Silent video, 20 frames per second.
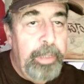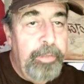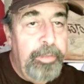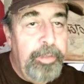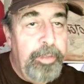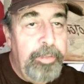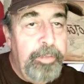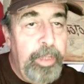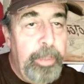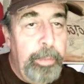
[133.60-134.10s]
of
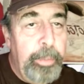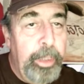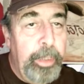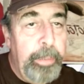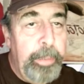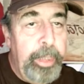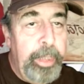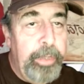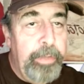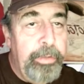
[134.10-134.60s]
50
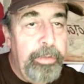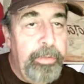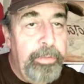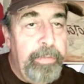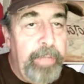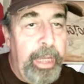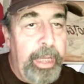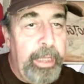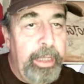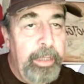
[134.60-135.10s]
millimeters a
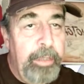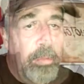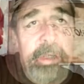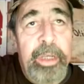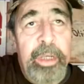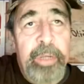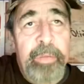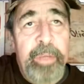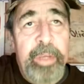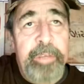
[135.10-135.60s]
second.
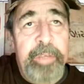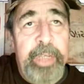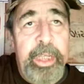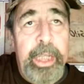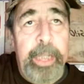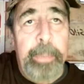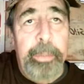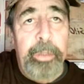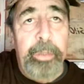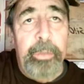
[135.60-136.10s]
We've
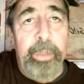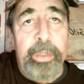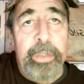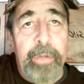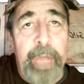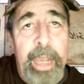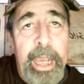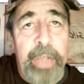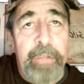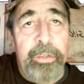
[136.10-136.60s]
enabled
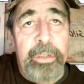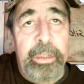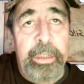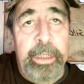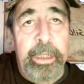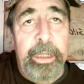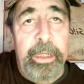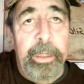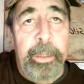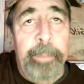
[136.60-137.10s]
retraction
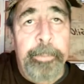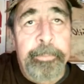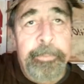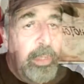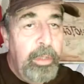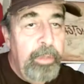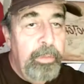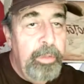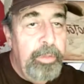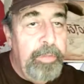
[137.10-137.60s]
here.
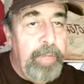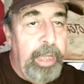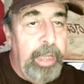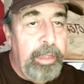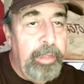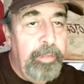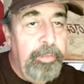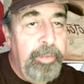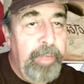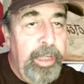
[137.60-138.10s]
We've
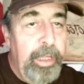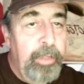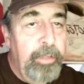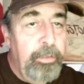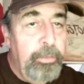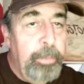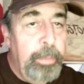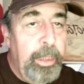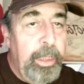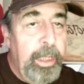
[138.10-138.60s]
got the fan
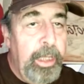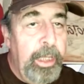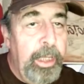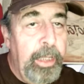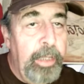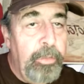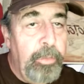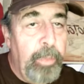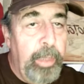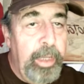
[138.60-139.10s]
spinning
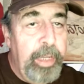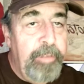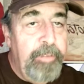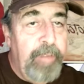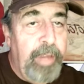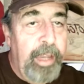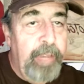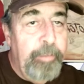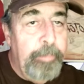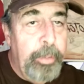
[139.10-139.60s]
at
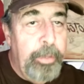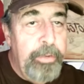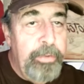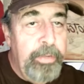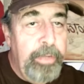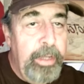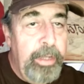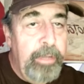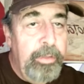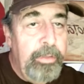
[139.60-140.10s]

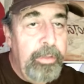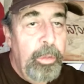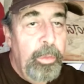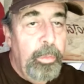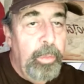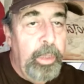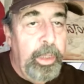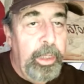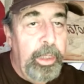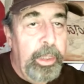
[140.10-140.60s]
25%.
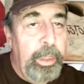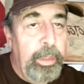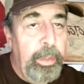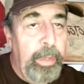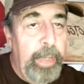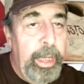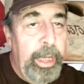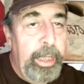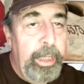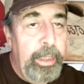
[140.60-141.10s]
We're going to go
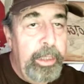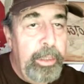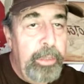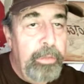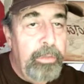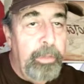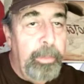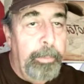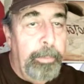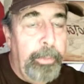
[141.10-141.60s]
ahead and
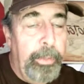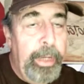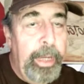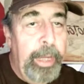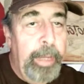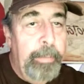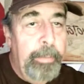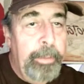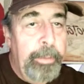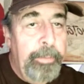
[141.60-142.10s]
use a
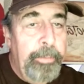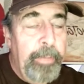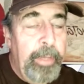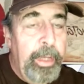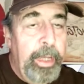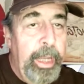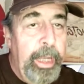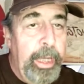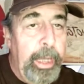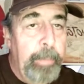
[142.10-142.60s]
brim
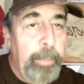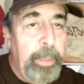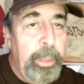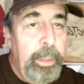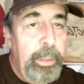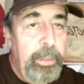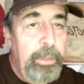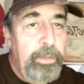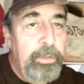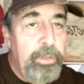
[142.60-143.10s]
and I'm going
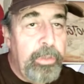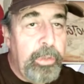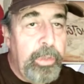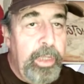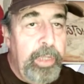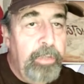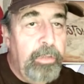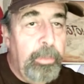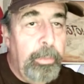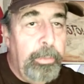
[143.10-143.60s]
to use
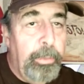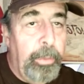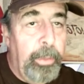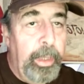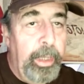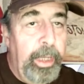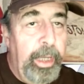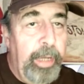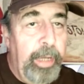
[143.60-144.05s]
tree support